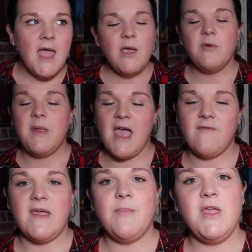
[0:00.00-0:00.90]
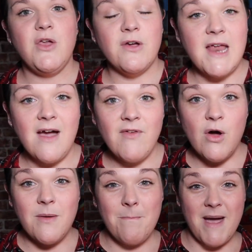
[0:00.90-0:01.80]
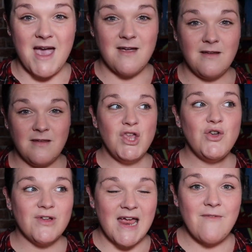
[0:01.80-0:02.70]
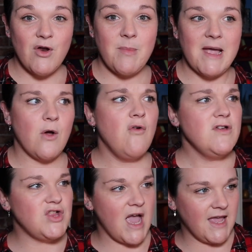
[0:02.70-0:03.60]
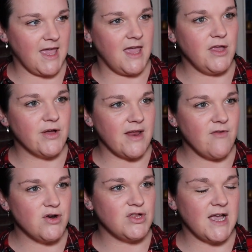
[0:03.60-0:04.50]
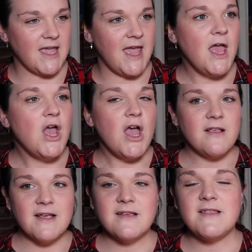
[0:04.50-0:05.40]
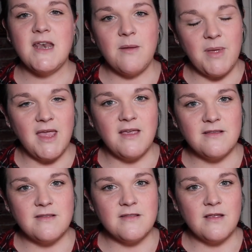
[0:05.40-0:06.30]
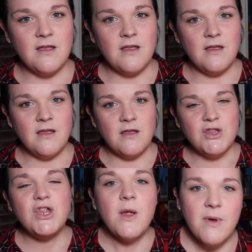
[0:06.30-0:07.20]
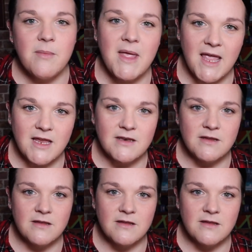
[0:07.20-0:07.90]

it would be heavy, but you could have it on a bag. You could have it on a bag or a jacket. You could have it on a jacket. It's like a centerpiece. Do you know what I mean?